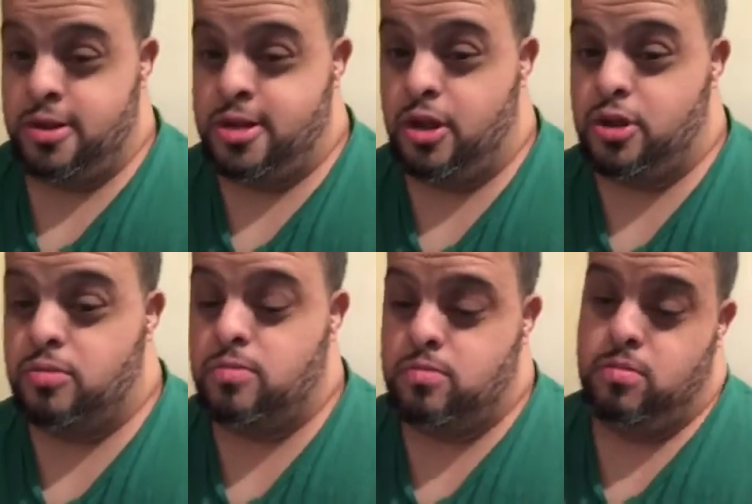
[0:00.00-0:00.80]

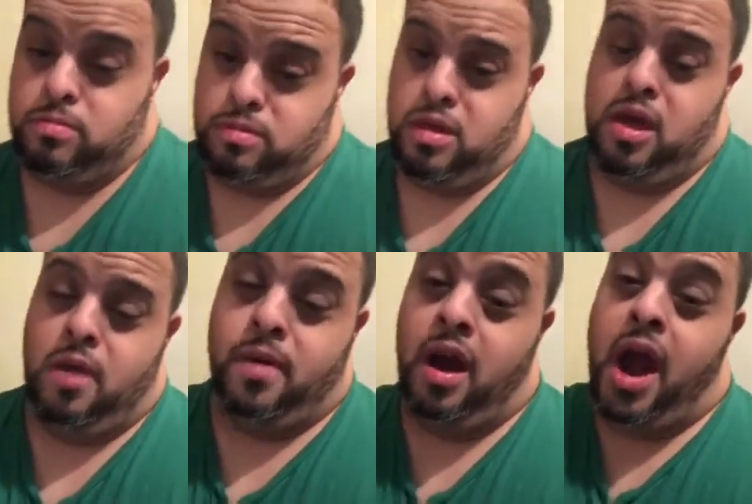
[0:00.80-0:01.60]
Sorry,
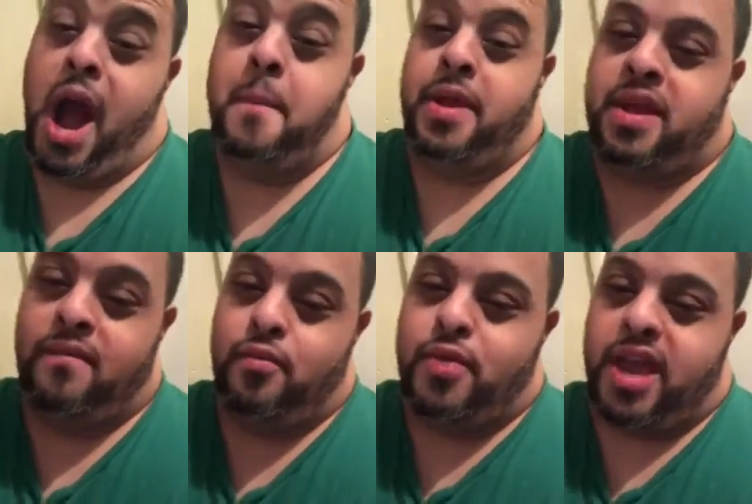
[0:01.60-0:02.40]
I'm a
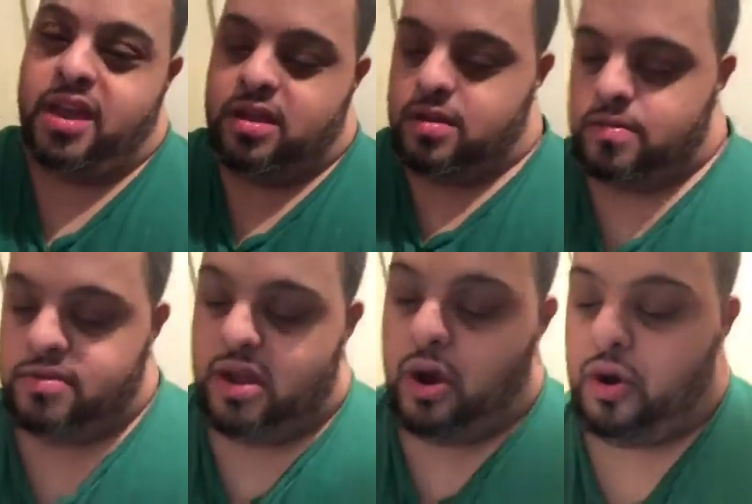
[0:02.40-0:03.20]
giveaway
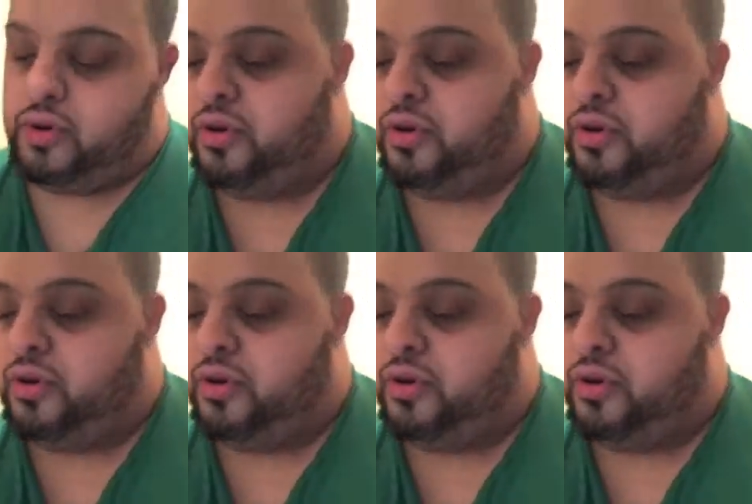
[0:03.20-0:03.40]
on